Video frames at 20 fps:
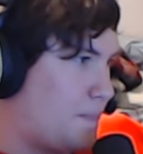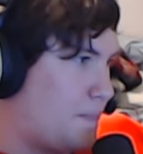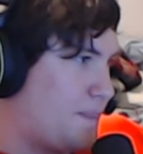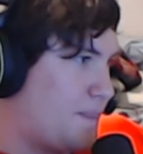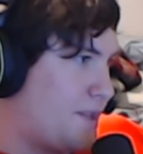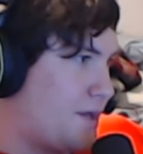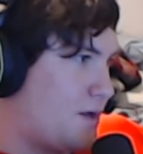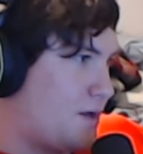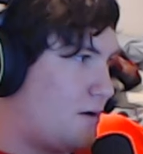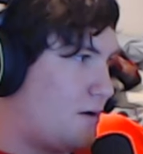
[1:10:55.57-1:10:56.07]

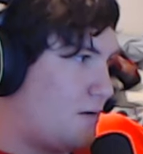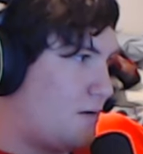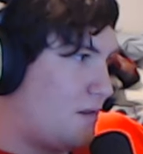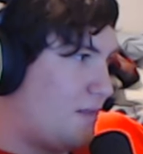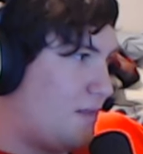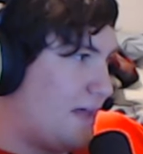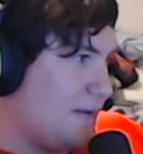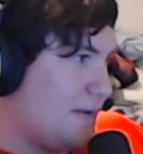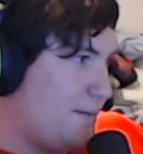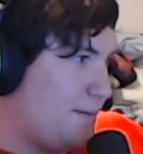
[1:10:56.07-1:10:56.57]
a
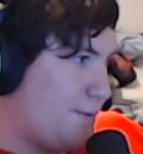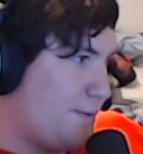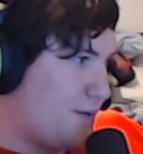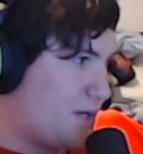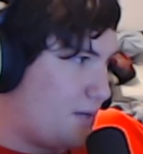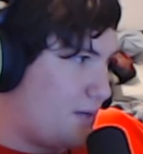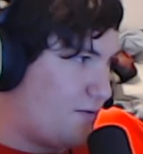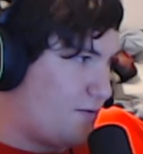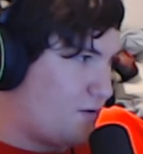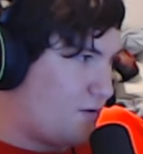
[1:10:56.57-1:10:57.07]
lot of people
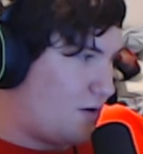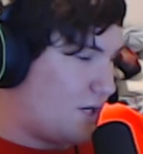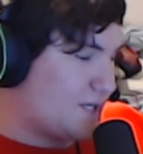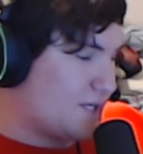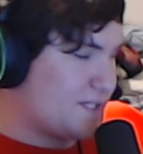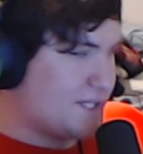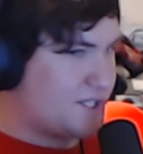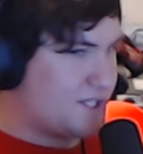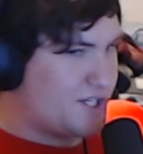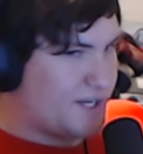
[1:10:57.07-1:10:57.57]
come
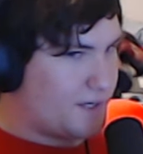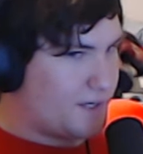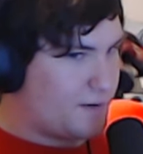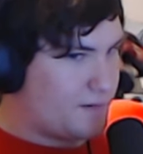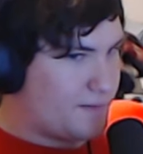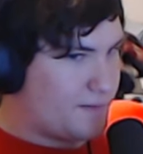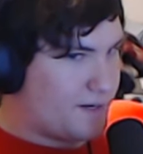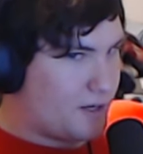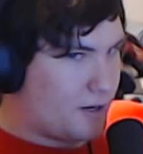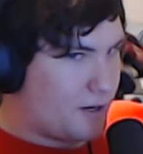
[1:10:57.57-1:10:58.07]
across as genuine
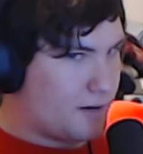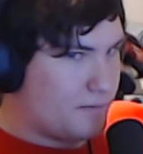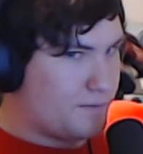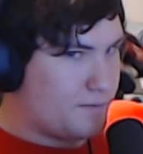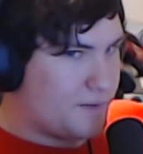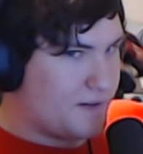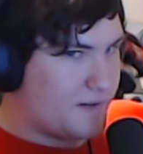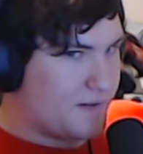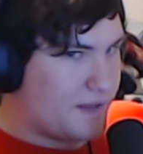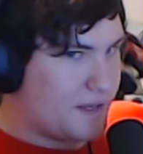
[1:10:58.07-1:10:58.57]
but aren't.
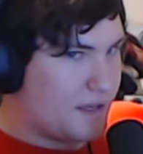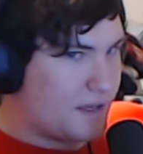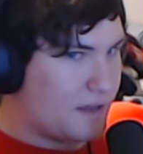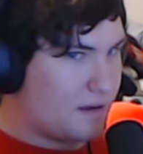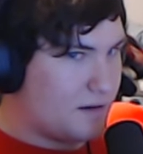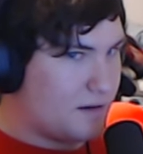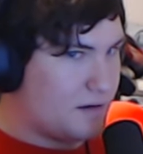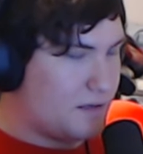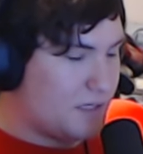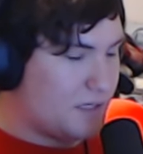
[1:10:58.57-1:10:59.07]
But like,
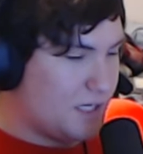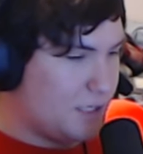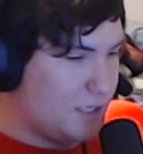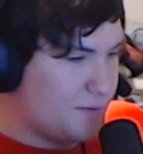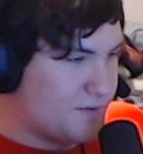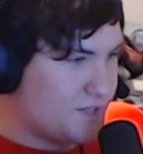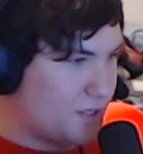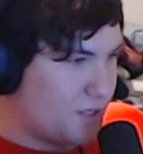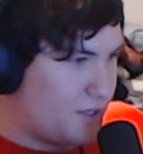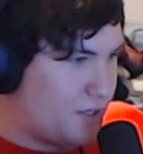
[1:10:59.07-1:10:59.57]
he
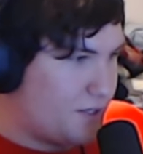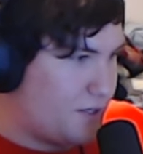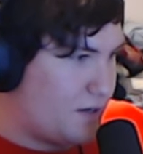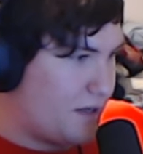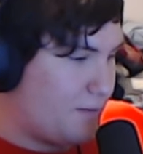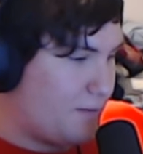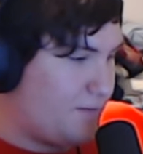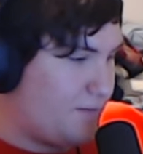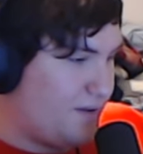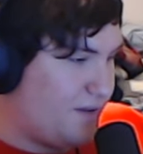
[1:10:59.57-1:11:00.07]
was on,
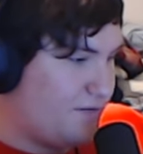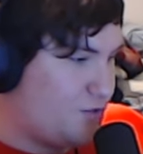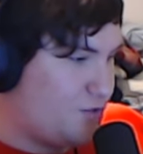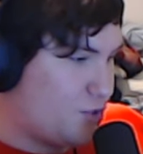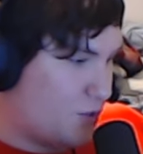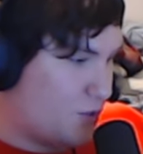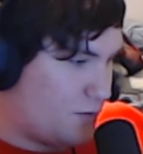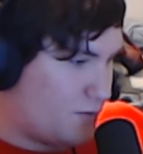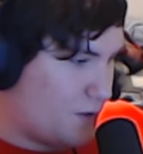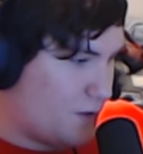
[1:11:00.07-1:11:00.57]
I believe,
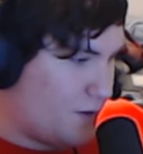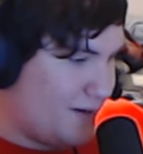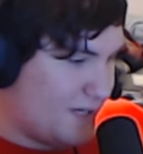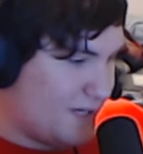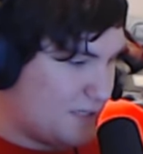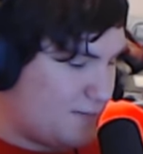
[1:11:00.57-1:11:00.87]
Joe Rogan's